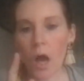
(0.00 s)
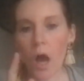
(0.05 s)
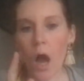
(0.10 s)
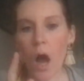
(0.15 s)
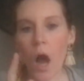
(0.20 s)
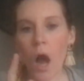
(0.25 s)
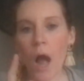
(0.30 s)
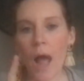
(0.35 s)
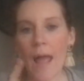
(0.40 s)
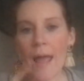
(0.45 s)

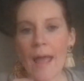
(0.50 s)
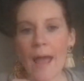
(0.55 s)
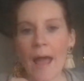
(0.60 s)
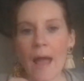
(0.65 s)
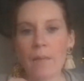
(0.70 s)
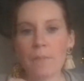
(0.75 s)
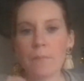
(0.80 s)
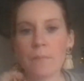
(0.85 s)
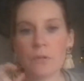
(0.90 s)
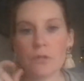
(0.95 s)
I
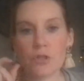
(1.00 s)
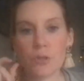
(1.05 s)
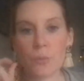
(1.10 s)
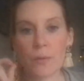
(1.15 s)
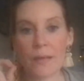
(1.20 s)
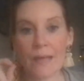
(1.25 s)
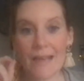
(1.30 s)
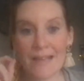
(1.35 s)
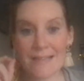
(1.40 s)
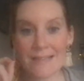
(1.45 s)
am
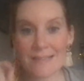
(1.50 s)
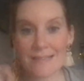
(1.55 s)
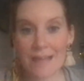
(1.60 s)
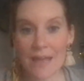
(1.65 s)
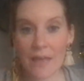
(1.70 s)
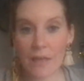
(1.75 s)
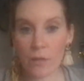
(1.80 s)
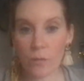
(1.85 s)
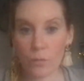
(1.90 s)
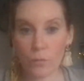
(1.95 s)
doing a
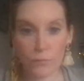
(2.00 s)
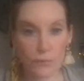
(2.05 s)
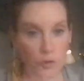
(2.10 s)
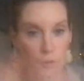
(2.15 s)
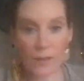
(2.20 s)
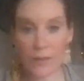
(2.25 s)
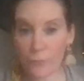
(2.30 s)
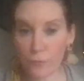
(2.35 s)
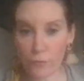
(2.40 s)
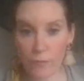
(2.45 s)
sale for
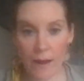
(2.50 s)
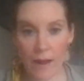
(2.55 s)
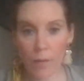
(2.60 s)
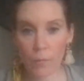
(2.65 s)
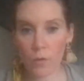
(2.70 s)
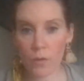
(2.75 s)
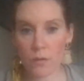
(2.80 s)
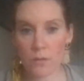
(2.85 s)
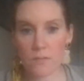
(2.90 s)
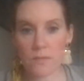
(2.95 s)
24
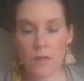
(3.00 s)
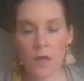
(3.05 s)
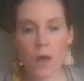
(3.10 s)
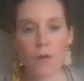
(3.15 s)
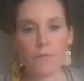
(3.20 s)
hours